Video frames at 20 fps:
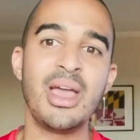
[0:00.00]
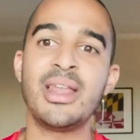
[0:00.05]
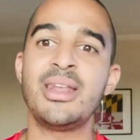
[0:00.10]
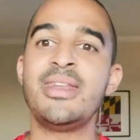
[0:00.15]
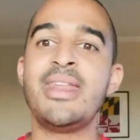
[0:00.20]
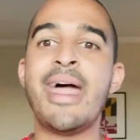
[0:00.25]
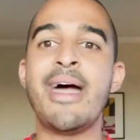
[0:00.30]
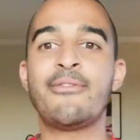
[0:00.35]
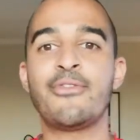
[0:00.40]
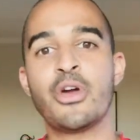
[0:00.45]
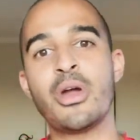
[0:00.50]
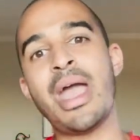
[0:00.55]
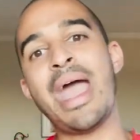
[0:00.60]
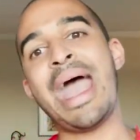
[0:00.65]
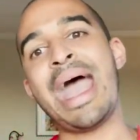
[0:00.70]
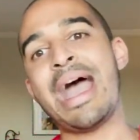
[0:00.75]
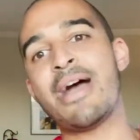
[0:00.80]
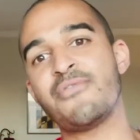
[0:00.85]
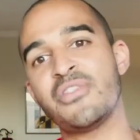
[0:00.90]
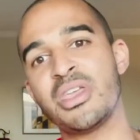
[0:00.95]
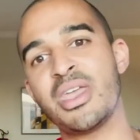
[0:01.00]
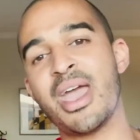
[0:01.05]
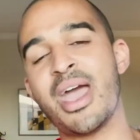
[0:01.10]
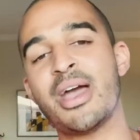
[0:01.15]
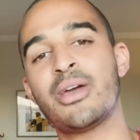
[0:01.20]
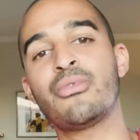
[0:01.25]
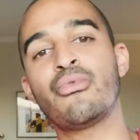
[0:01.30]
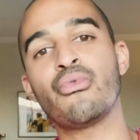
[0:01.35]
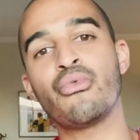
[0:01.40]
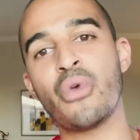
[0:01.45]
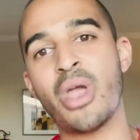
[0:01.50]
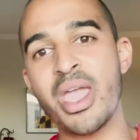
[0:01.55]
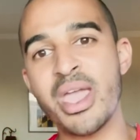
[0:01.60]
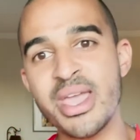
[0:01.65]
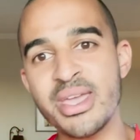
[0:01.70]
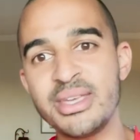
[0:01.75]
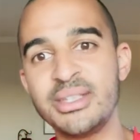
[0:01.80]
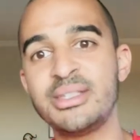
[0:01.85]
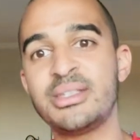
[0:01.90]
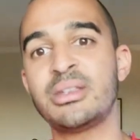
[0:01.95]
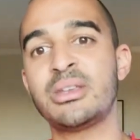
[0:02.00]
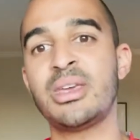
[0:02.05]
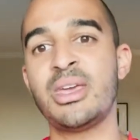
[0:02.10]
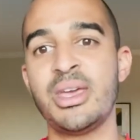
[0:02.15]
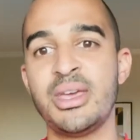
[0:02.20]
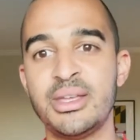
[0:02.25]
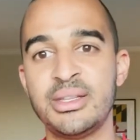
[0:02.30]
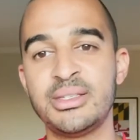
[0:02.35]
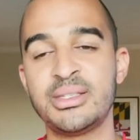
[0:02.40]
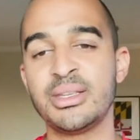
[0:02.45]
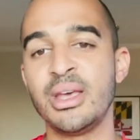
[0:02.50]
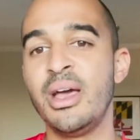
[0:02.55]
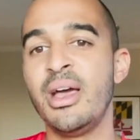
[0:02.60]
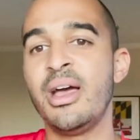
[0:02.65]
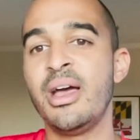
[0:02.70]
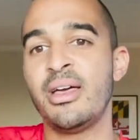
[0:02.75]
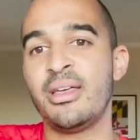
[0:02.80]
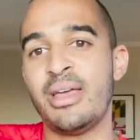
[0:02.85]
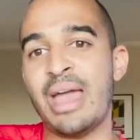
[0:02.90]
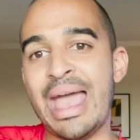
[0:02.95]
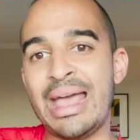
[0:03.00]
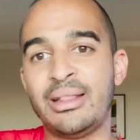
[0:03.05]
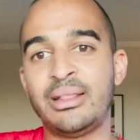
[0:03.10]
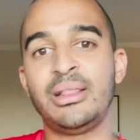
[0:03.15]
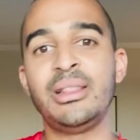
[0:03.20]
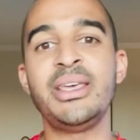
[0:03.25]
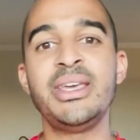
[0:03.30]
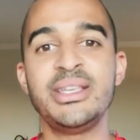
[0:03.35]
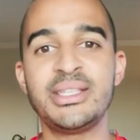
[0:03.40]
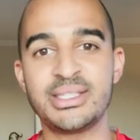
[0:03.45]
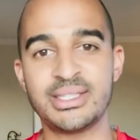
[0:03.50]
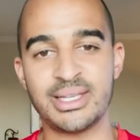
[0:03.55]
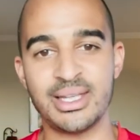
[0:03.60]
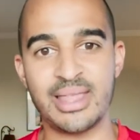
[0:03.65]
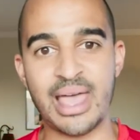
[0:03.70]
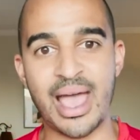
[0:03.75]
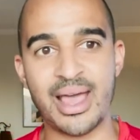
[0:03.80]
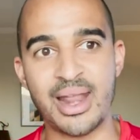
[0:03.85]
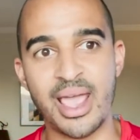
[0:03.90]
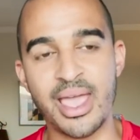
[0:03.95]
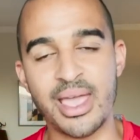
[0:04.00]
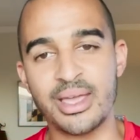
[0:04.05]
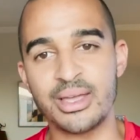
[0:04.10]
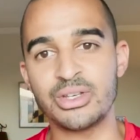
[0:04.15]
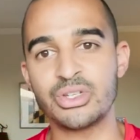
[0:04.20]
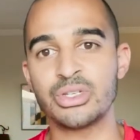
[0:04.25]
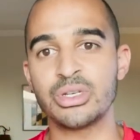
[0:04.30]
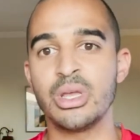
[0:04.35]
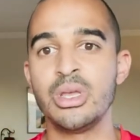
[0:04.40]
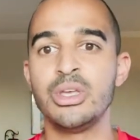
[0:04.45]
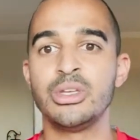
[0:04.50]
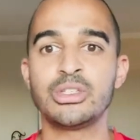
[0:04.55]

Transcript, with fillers: never having had raised kids at least to that age.